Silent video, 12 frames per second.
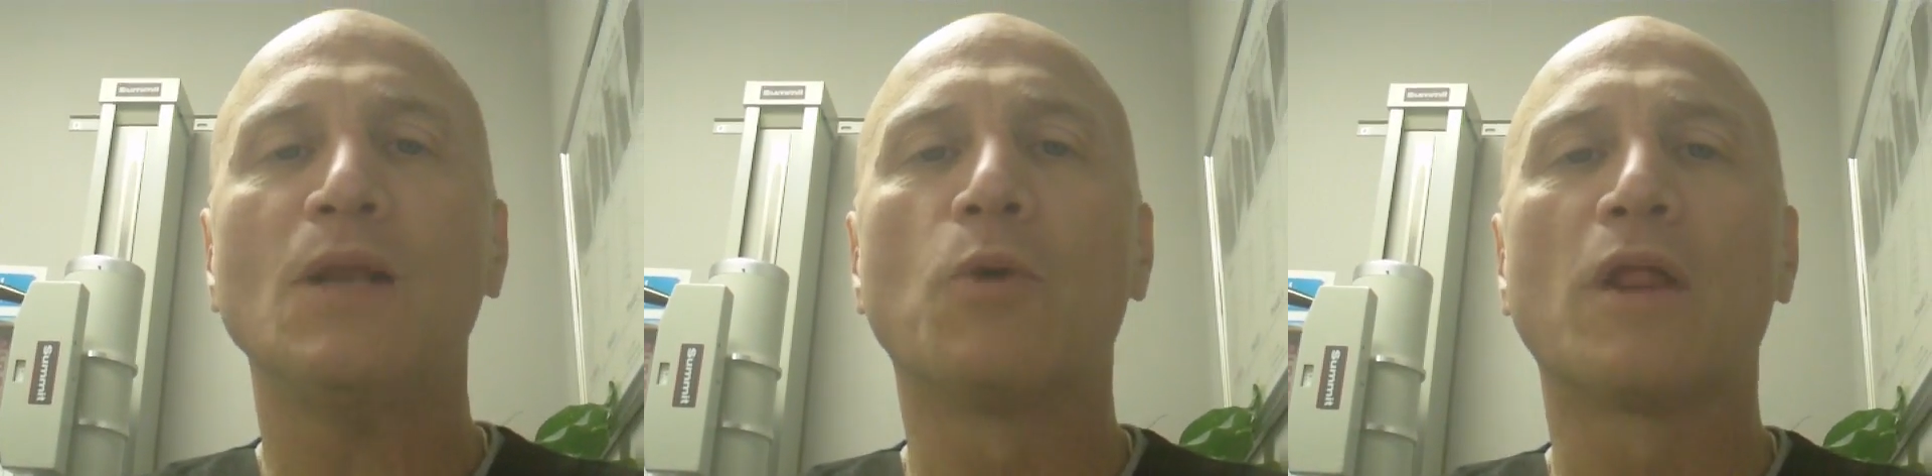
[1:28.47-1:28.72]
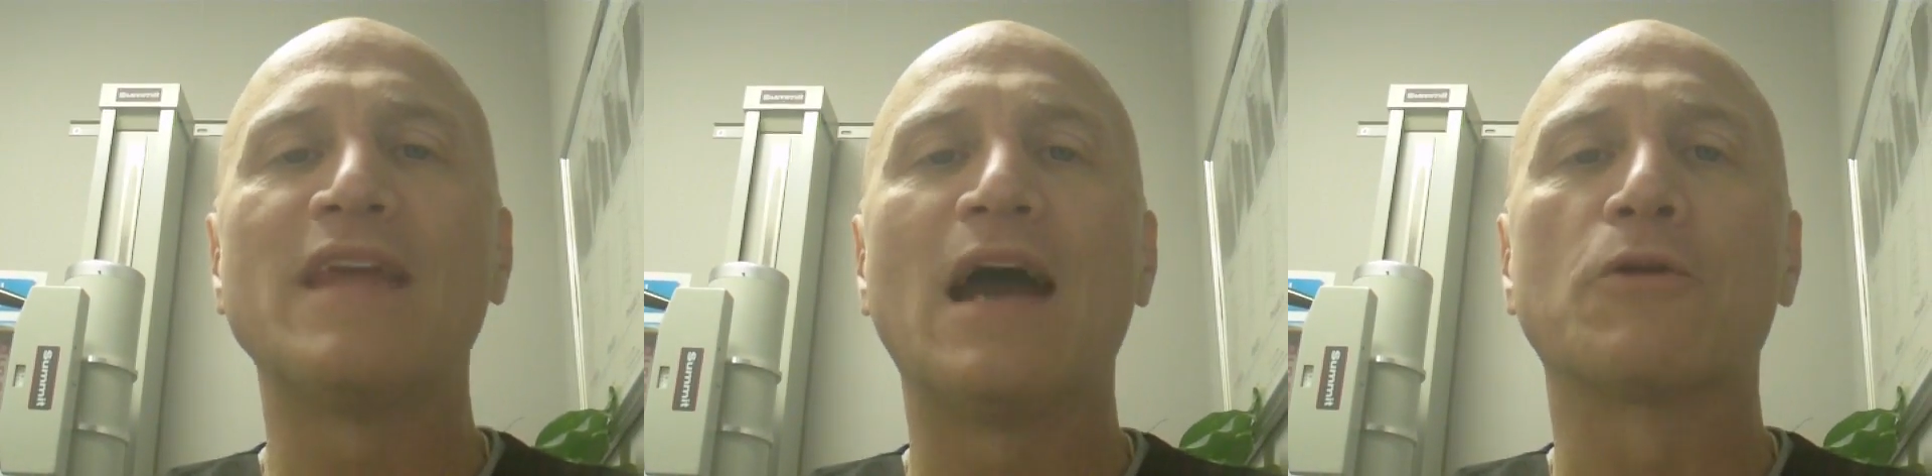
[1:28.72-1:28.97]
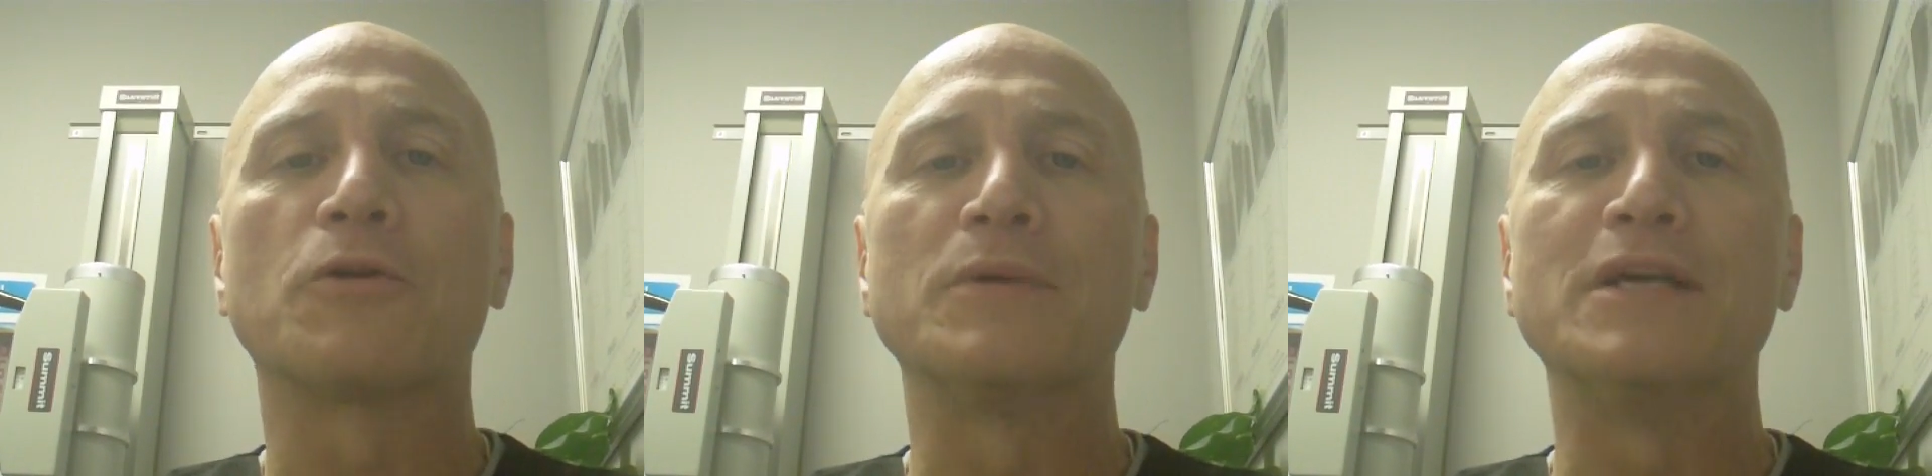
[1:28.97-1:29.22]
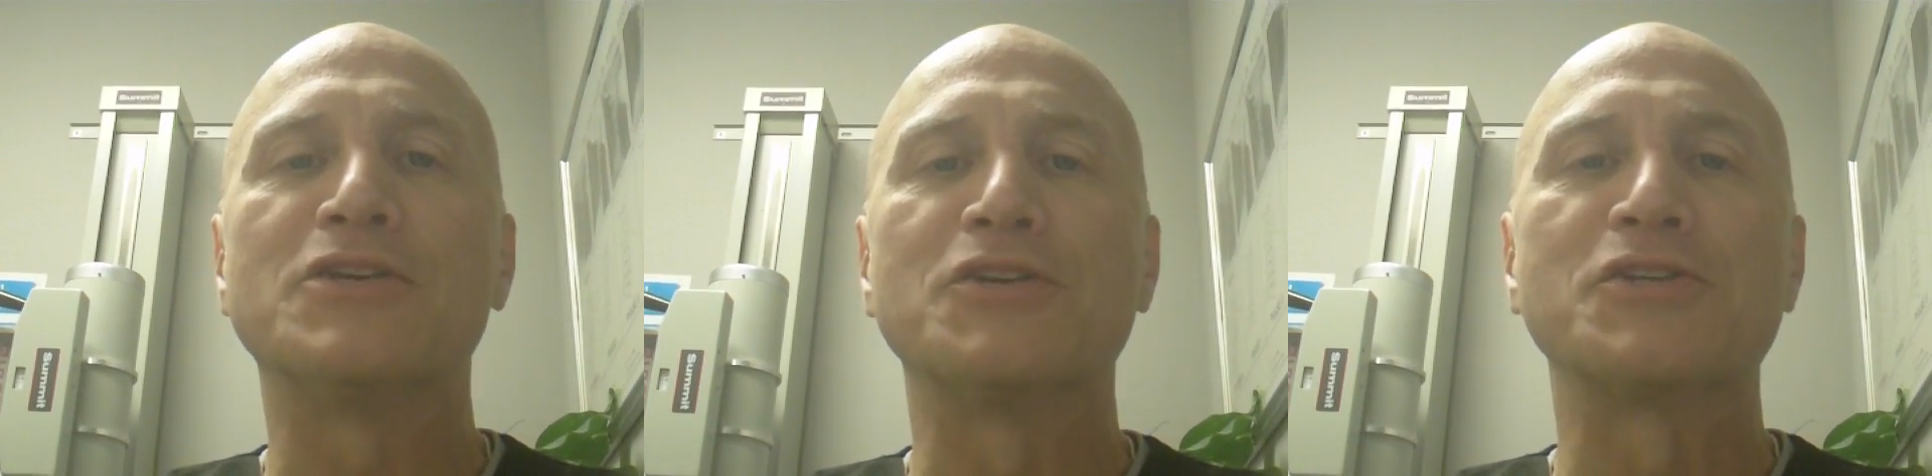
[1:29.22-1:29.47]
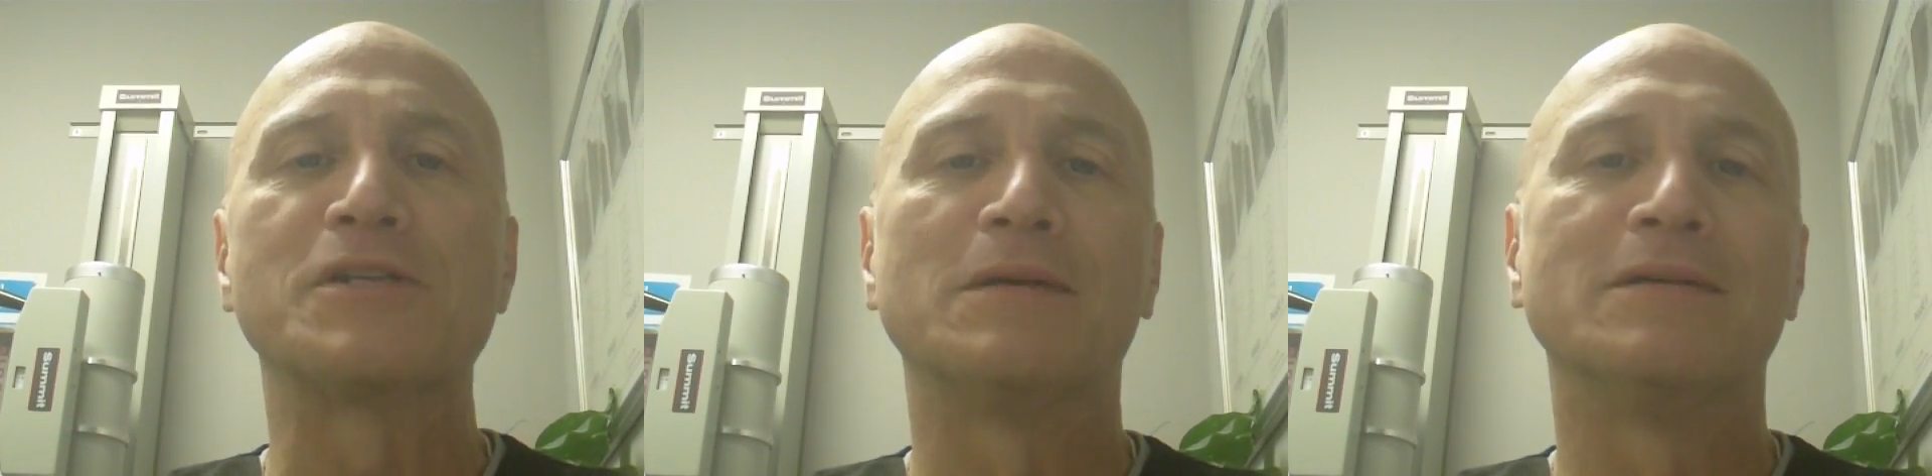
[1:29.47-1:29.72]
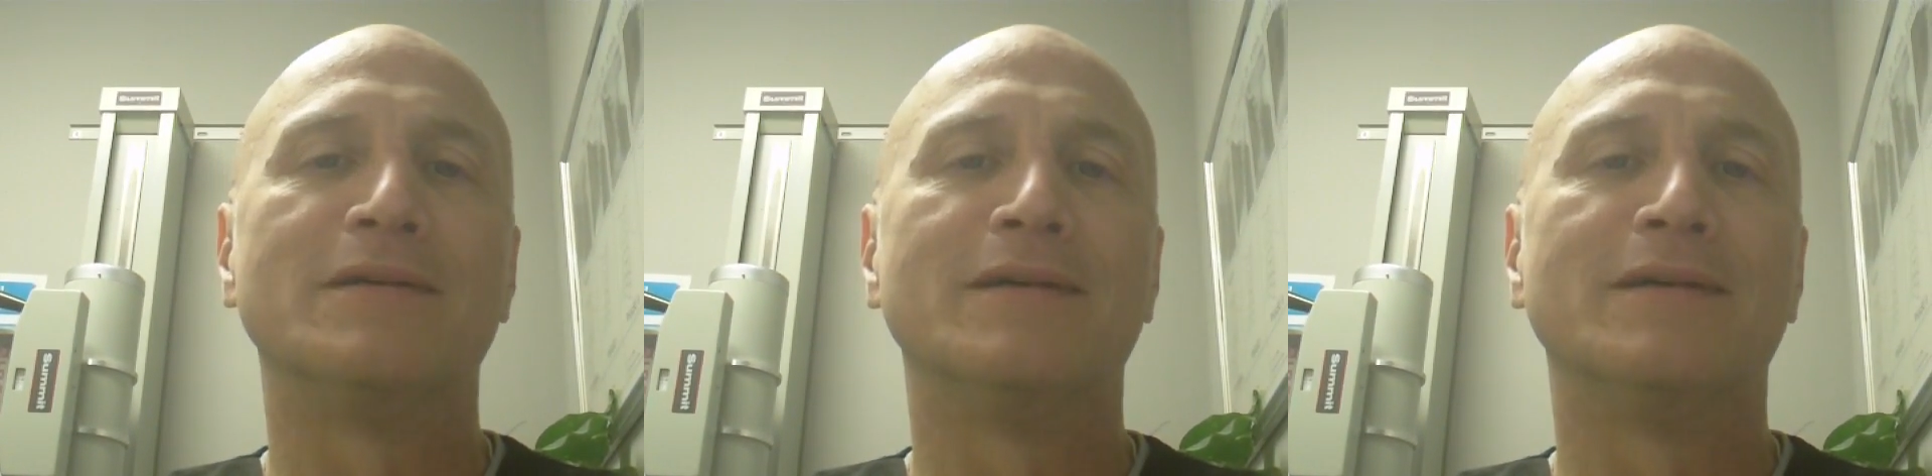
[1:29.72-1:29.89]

one of the outer reaches,